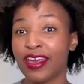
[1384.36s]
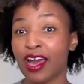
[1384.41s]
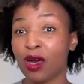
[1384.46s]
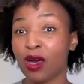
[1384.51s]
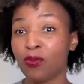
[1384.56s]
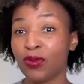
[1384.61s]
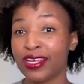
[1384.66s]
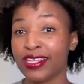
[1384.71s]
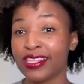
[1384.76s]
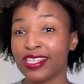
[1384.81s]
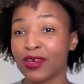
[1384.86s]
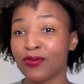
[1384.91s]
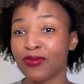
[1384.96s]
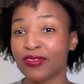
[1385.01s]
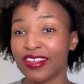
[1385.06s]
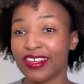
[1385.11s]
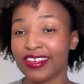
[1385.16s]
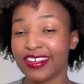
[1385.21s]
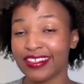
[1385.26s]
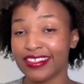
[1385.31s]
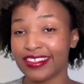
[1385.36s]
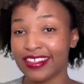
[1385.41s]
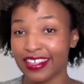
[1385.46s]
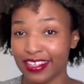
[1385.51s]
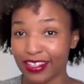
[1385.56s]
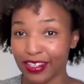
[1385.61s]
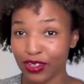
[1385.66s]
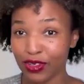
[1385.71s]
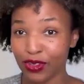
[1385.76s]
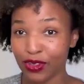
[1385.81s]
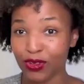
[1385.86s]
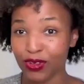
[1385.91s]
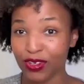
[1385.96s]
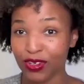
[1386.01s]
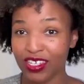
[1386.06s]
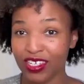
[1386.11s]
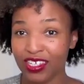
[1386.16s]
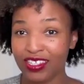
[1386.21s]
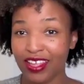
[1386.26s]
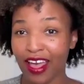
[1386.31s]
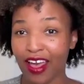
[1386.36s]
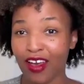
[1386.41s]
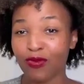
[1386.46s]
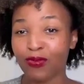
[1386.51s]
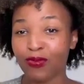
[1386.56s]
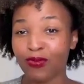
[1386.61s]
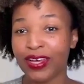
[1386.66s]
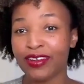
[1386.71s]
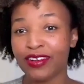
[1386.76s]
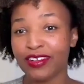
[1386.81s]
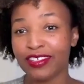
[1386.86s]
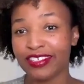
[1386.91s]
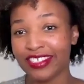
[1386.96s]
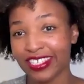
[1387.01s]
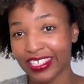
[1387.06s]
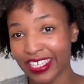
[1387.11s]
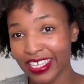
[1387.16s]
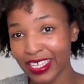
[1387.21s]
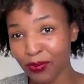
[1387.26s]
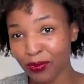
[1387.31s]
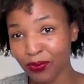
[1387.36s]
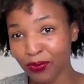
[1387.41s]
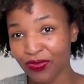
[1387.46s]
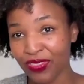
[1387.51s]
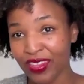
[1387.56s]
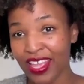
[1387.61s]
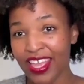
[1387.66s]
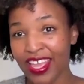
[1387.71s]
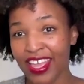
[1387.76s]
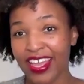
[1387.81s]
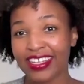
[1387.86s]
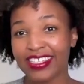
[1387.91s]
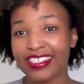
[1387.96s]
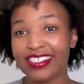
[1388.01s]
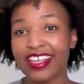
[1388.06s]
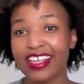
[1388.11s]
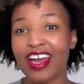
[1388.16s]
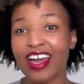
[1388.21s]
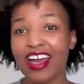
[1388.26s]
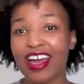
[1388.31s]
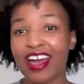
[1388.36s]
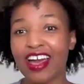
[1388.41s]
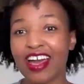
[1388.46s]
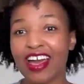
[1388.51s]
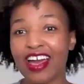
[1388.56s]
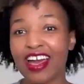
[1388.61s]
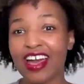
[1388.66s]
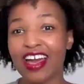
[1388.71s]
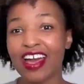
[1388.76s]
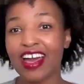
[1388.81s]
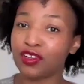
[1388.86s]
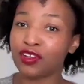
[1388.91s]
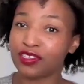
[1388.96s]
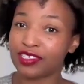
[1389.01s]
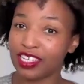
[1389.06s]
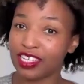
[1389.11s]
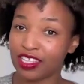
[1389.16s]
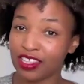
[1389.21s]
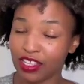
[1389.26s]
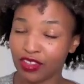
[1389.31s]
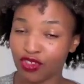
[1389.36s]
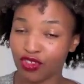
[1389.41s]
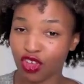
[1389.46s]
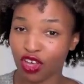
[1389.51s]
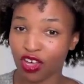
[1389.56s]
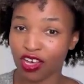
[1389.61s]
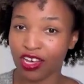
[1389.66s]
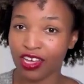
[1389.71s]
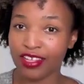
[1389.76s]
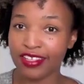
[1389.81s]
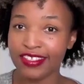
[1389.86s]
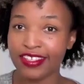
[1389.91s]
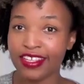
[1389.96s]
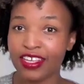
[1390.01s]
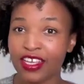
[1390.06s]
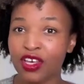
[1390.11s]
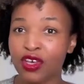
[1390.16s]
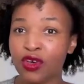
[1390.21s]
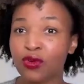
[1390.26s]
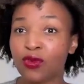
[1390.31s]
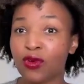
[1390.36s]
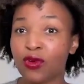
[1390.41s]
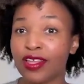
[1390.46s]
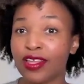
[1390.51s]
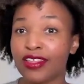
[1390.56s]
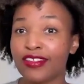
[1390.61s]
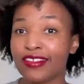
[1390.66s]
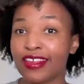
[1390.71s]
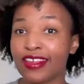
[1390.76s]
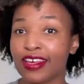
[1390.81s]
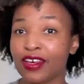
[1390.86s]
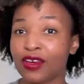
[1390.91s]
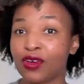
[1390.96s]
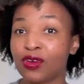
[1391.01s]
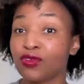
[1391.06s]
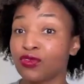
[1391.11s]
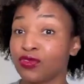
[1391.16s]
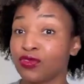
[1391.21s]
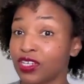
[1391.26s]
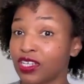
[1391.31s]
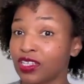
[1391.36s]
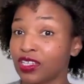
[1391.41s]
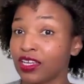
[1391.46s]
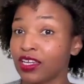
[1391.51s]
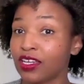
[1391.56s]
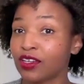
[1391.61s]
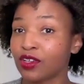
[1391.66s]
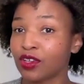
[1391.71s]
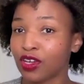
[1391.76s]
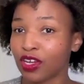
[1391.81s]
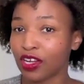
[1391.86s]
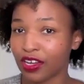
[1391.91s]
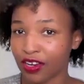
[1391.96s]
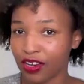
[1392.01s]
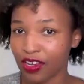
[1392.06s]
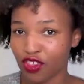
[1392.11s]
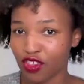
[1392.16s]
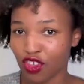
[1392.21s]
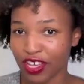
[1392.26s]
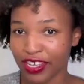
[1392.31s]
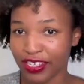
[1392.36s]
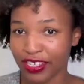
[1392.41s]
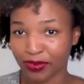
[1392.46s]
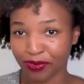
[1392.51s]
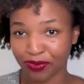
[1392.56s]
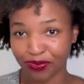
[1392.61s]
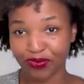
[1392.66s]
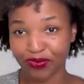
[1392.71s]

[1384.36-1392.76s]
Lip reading: helping them to continue to have better sleep and to have healthier teeth and jaws was really encouraging.